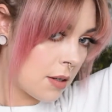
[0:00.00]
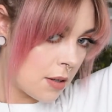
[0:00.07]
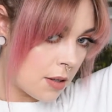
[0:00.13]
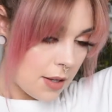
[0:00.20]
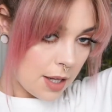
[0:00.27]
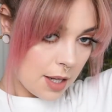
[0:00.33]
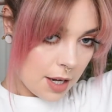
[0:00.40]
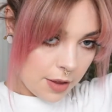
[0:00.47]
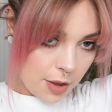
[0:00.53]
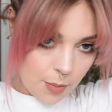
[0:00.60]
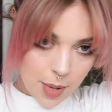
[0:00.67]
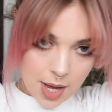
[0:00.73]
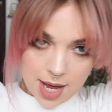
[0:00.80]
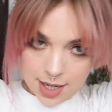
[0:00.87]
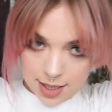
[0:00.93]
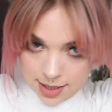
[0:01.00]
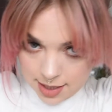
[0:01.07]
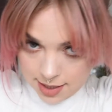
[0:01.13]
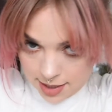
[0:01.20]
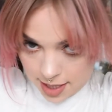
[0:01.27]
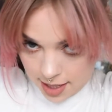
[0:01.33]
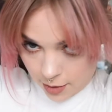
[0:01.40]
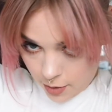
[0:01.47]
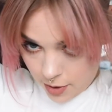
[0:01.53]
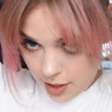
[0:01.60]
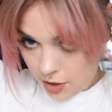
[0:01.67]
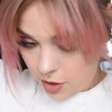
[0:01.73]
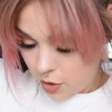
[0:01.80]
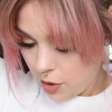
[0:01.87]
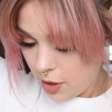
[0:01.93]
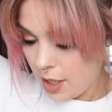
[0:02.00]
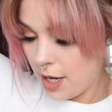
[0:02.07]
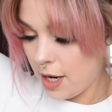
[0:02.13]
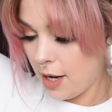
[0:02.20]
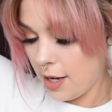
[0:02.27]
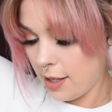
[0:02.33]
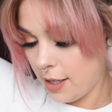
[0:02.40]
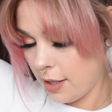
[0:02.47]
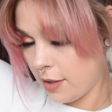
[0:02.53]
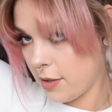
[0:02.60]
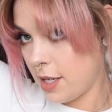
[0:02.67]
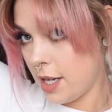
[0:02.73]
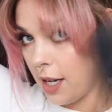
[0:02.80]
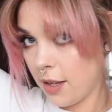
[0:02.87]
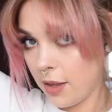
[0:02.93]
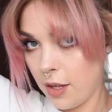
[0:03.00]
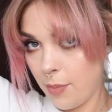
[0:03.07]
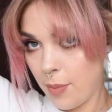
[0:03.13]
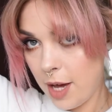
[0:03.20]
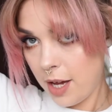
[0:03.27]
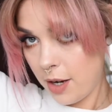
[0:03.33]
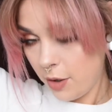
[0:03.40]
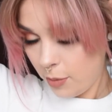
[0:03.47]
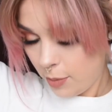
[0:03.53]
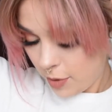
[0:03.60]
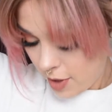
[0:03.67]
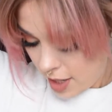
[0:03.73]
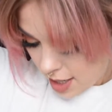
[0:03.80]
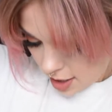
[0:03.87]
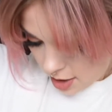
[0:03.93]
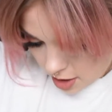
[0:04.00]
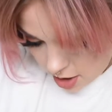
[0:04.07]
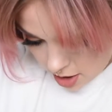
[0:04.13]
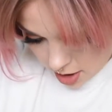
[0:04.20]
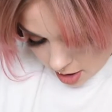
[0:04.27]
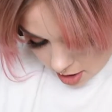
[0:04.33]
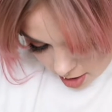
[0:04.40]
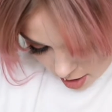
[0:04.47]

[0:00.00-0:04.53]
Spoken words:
And then at the back, since I have quite short hair, I like to take the paddle brush